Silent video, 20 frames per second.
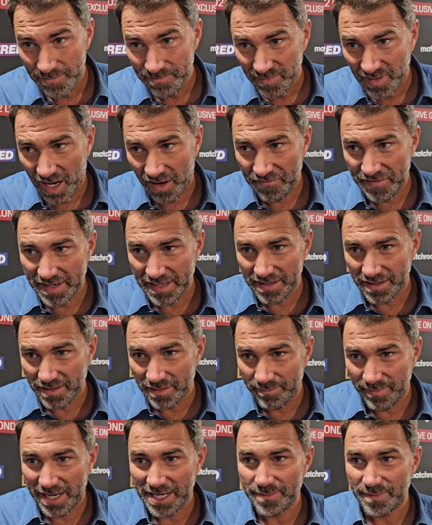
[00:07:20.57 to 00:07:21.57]
I think
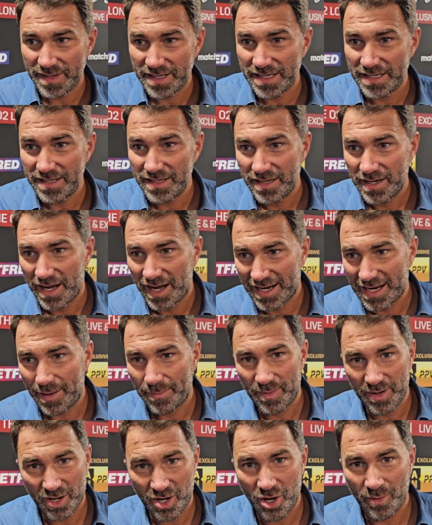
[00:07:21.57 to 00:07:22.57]
maybe a
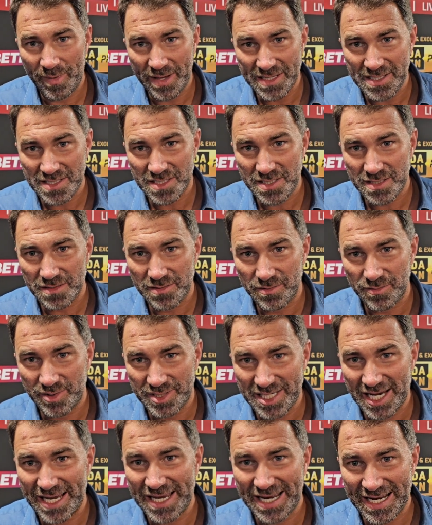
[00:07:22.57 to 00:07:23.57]
couple of comments were
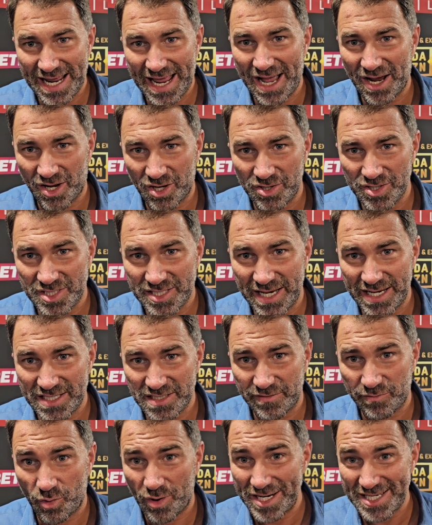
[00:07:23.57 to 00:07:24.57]
taken out of context
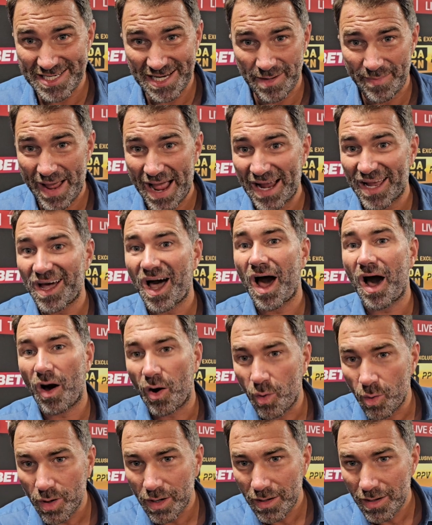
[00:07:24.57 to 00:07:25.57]
of what he said about
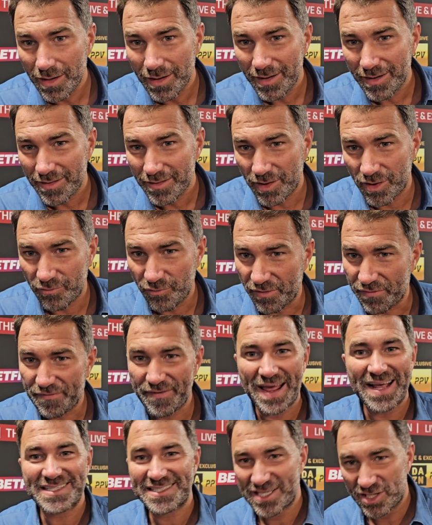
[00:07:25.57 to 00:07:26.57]
Carl that
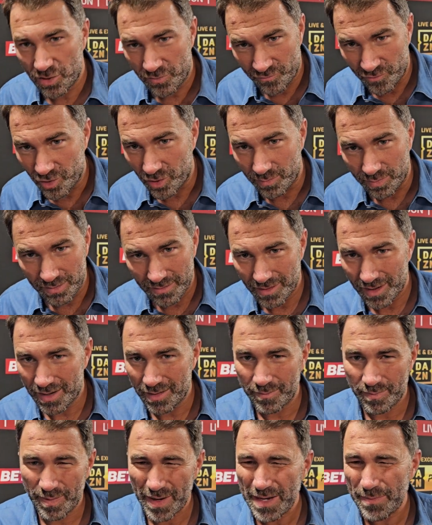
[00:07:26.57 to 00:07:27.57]
reflected on Rob,
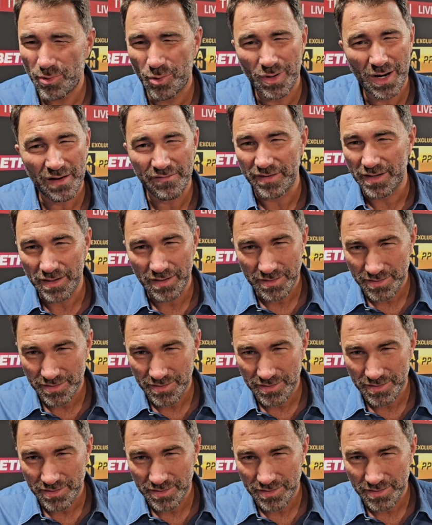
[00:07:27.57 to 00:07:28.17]
and people love it.